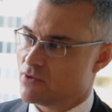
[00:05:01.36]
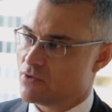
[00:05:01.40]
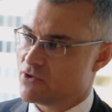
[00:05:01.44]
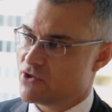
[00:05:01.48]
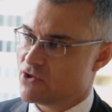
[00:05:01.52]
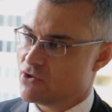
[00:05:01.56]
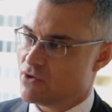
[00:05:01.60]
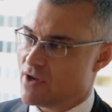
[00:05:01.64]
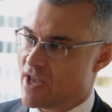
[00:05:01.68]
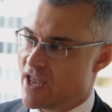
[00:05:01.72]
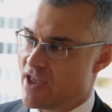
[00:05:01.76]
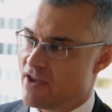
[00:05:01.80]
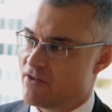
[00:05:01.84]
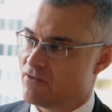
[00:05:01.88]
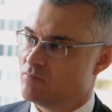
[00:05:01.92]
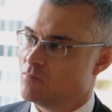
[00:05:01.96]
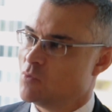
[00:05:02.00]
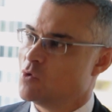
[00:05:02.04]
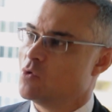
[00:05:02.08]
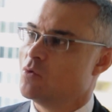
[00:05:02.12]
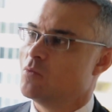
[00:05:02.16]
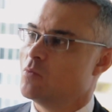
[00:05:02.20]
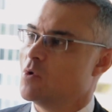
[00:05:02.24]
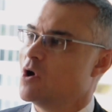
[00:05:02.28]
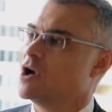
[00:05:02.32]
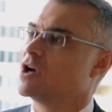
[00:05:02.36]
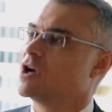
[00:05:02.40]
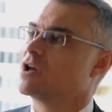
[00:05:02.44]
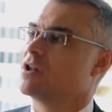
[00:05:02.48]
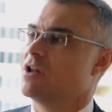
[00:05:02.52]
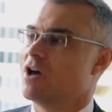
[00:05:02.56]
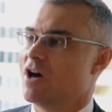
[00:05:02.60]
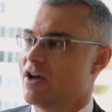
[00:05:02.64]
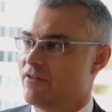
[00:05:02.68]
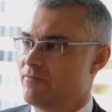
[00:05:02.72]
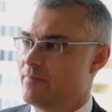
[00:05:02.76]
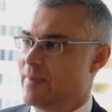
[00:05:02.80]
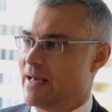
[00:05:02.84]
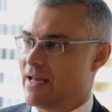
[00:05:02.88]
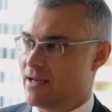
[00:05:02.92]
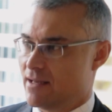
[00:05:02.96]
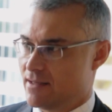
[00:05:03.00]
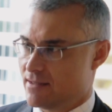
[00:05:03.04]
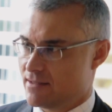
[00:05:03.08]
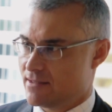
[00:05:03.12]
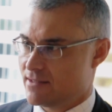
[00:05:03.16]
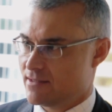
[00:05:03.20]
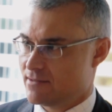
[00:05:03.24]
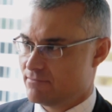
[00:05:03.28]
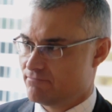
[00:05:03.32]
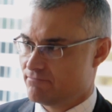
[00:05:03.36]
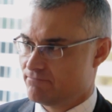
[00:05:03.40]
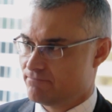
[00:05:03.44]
to have more work-life balance.